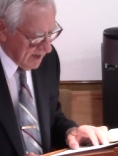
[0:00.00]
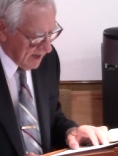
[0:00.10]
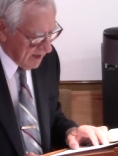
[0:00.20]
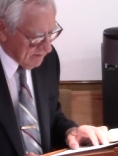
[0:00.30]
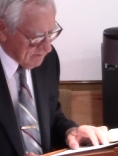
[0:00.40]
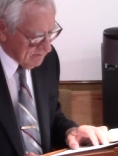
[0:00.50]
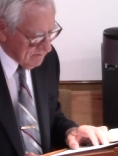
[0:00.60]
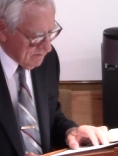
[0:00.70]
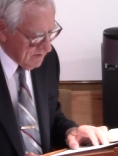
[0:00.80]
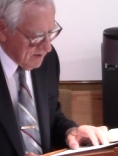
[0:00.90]

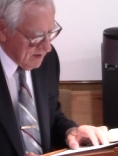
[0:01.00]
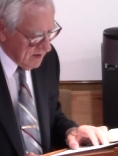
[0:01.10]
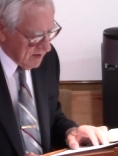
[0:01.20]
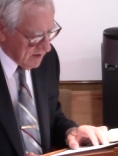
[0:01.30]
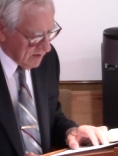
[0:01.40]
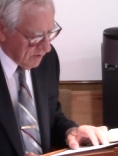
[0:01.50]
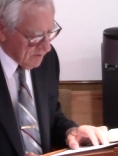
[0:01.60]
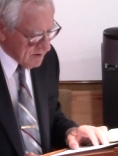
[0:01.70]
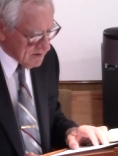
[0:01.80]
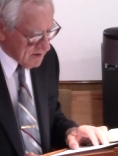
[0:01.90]
and
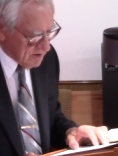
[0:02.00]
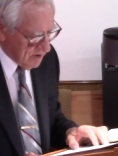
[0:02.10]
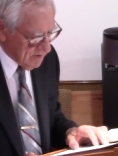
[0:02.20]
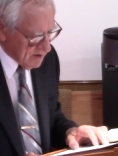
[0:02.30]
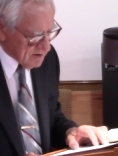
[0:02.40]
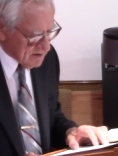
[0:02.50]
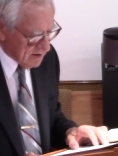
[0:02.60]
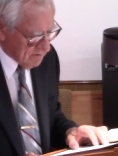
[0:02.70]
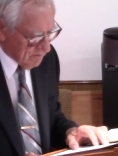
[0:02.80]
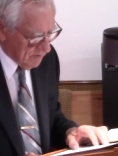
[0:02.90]
Lois and Eunice
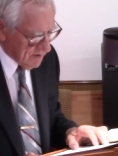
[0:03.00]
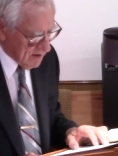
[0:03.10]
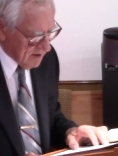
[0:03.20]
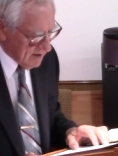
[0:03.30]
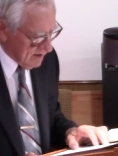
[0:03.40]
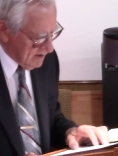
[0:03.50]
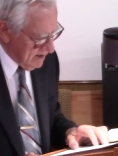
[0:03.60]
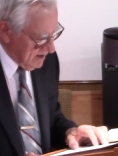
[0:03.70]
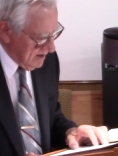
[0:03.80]
and Rhoda. And